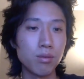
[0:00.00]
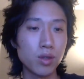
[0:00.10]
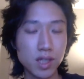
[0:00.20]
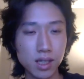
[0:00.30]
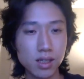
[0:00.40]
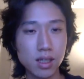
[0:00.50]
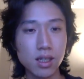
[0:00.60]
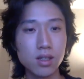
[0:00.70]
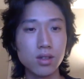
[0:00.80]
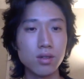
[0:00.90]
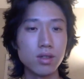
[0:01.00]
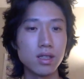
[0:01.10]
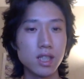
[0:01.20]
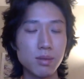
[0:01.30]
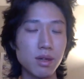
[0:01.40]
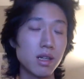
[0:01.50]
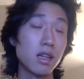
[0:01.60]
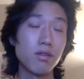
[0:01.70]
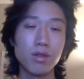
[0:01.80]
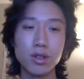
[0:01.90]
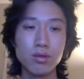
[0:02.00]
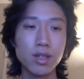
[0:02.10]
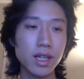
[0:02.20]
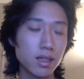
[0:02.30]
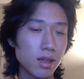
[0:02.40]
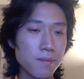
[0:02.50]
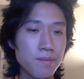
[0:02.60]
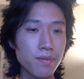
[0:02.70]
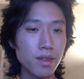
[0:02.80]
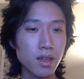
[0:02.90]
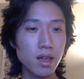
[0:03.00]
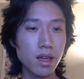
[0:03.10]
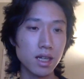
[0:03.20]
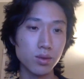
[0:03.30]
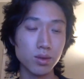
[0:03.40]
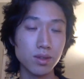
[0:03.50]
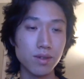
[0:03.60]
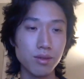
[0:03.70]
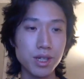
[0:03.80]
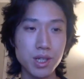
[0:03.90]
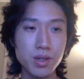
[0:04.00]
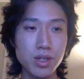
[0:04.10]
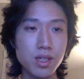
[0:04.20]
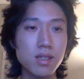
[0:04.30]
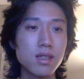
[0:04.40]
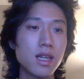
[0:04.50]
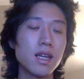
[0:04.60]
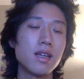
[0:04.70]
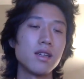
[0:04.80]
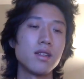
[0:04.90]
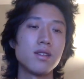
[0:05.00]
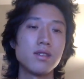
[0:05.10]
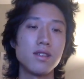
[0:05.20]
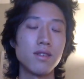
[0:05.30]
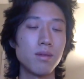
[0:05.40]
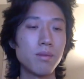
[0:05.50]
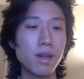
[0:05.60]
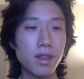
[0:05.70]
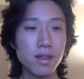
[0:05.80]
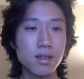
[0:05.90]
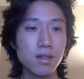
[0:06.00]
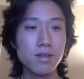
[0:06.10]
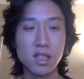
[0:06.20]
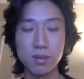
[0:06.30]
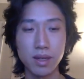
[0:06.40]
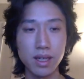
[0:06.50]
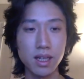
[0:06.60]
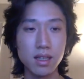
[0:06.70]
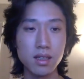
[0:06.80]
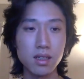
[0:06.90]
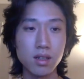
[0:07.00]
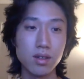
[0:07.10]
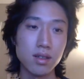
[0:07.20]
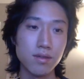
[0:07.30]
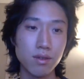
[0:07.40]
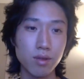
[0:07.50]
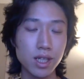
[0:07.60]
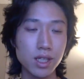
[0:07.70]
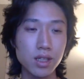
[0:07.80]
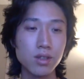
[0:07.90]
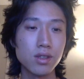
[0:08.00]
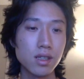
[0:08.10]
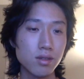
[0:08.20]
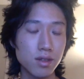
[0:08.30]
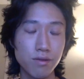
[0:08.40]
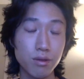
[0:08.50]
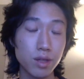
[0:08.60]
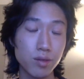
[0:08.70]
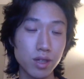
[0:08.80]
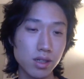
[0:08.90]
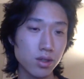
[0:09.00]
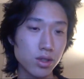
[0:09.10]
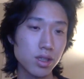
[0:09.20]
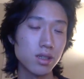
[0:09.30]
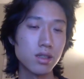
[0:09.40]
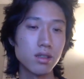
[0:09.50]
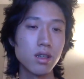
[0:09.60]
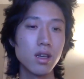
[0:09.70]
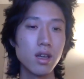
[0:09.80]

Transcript: 360 to 16:9 to 4:3, and as well as different resolutions, and there's different methods of displaying it, or different ratios and different resolutions.